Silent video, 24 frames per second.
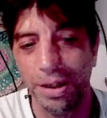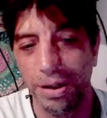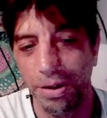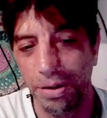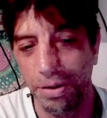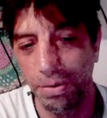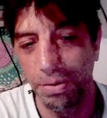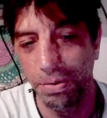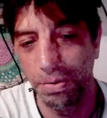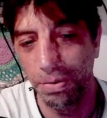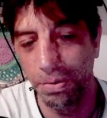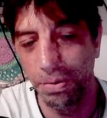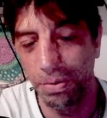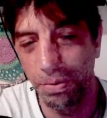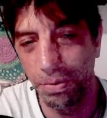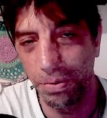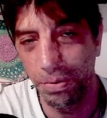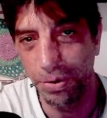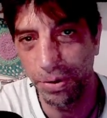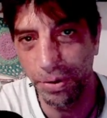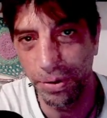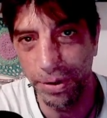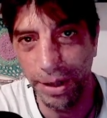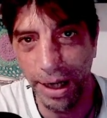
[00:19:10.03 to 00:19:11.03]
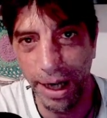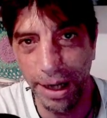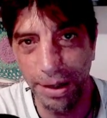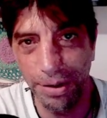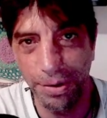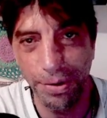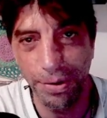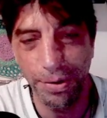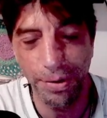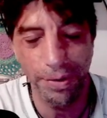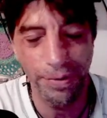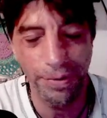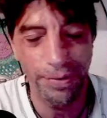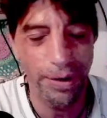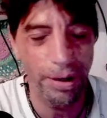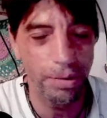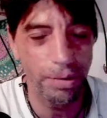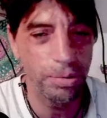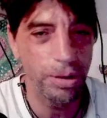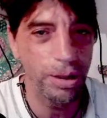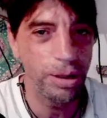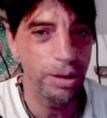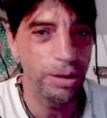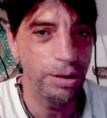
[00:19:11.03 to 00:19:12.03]
you unite your
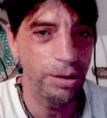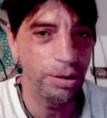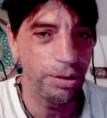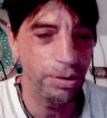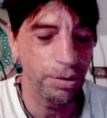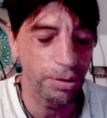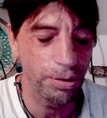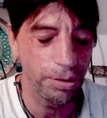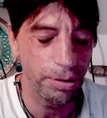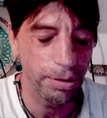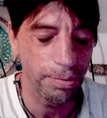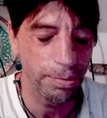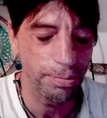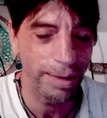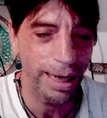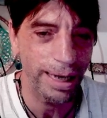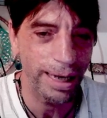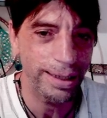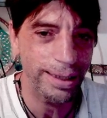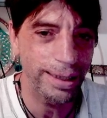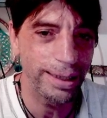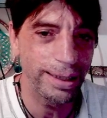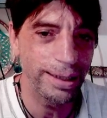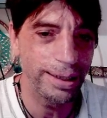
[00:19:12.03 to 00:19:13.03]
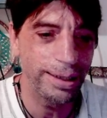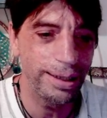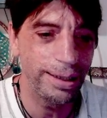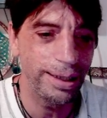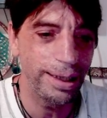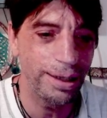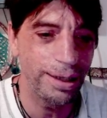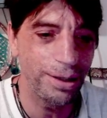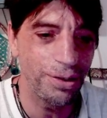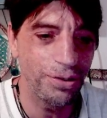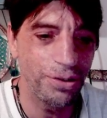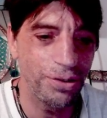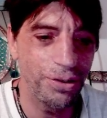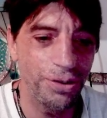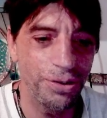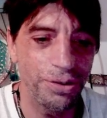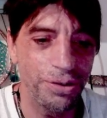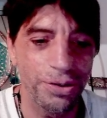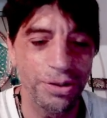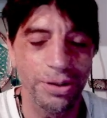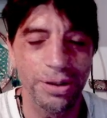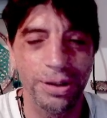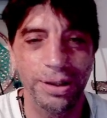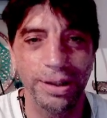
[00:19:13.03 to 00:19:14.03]
feminine your, your masculine
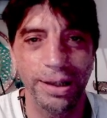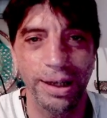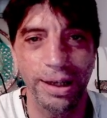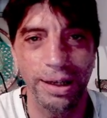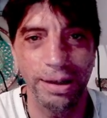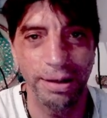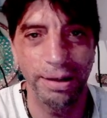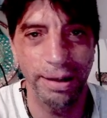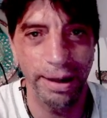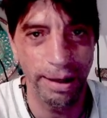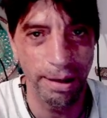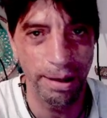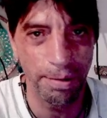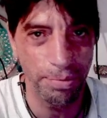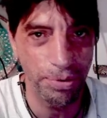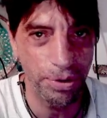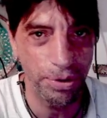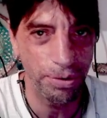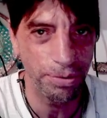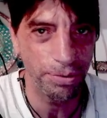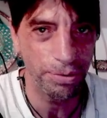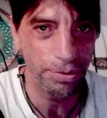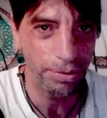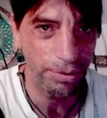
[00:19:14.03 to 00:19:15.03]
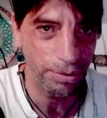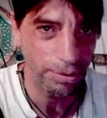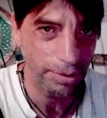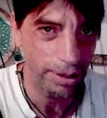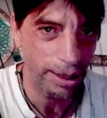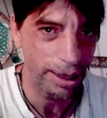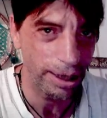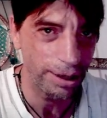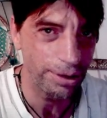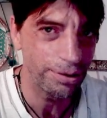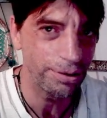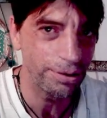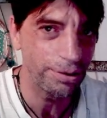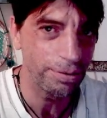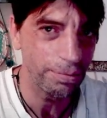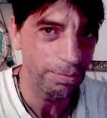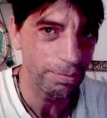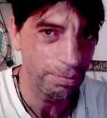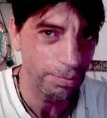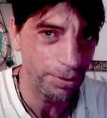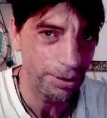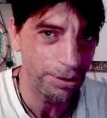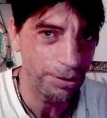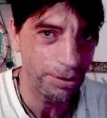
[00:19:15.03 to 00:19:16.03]
energies and helps you to unite
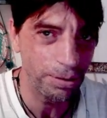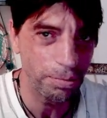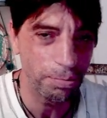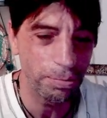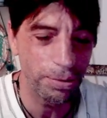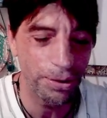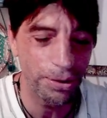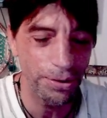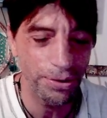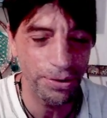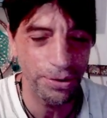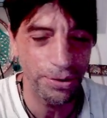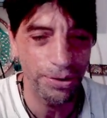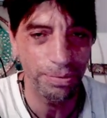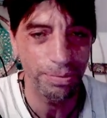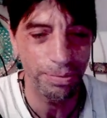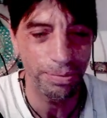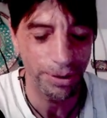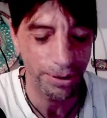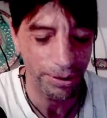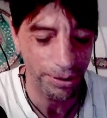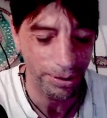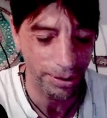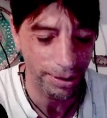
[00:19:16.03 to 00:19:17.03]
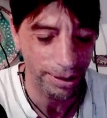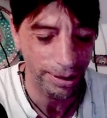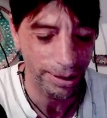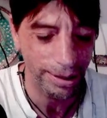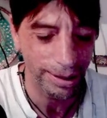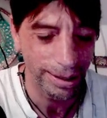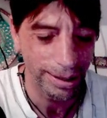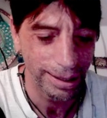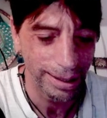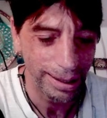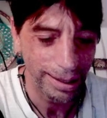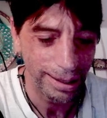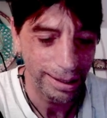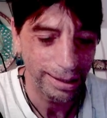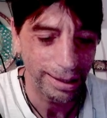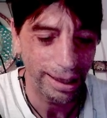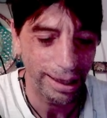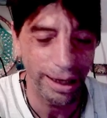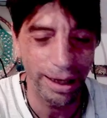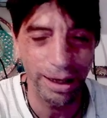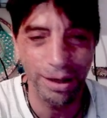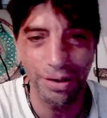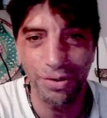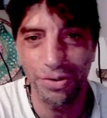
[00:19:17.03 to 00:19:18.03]
with the person with the, the
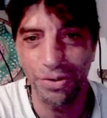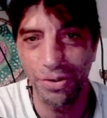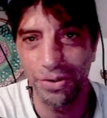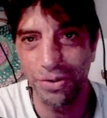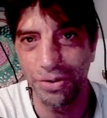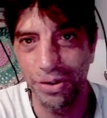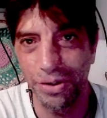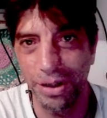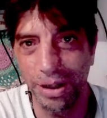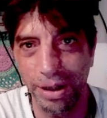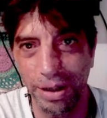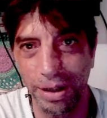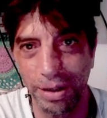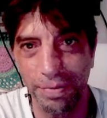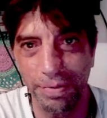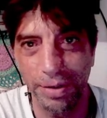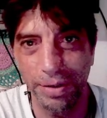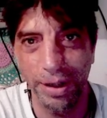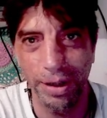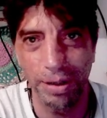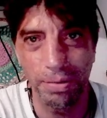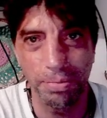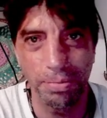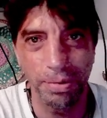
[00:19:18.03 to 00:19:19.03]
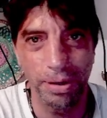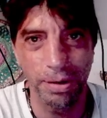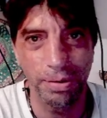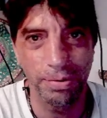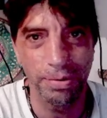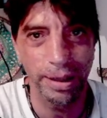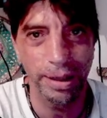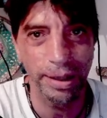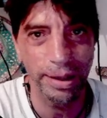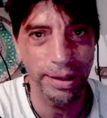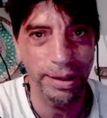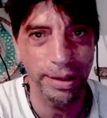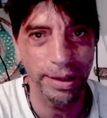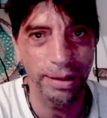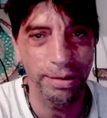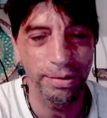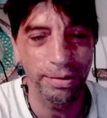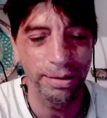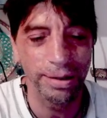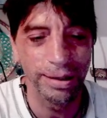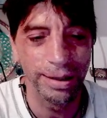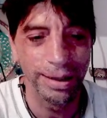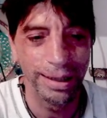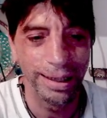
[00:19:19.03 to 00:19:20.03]
energies that are available right now
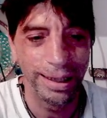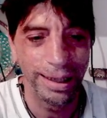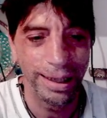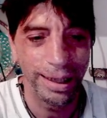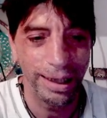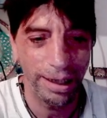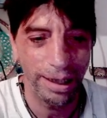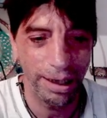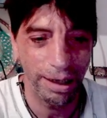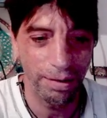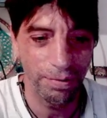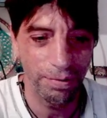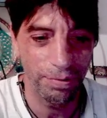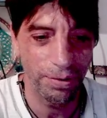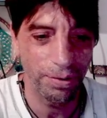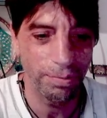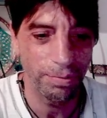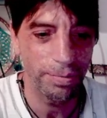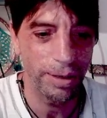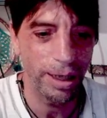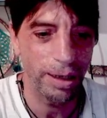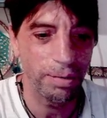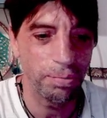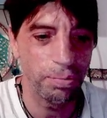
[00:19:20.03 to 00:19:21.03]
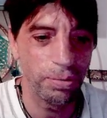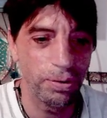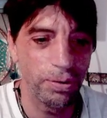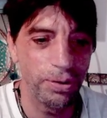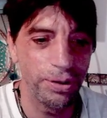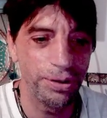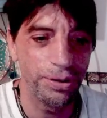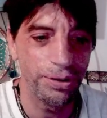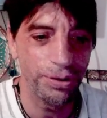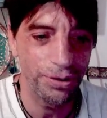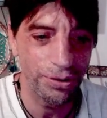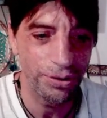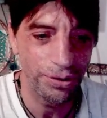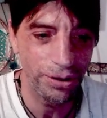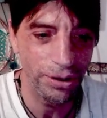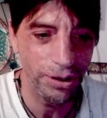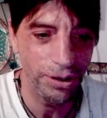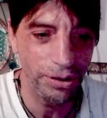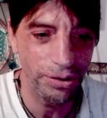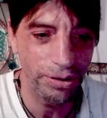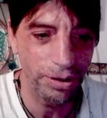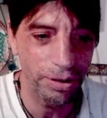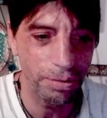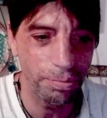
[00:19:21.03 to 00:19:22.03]
and from that point
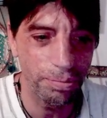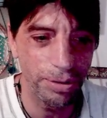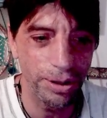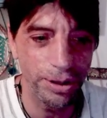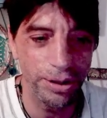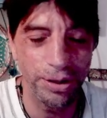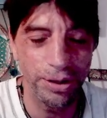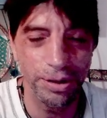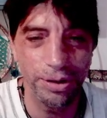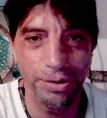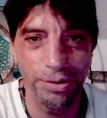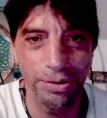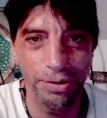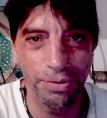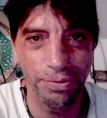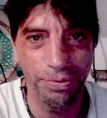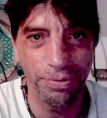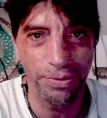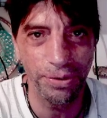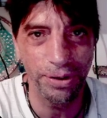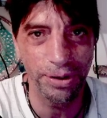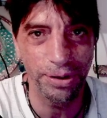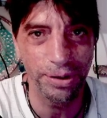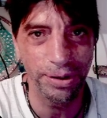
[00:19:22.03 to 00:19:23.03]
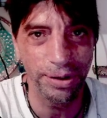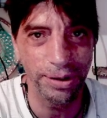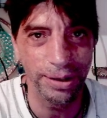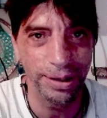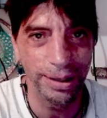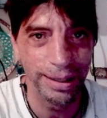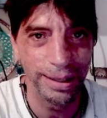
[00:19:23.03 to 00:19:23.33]
things are beginning to feel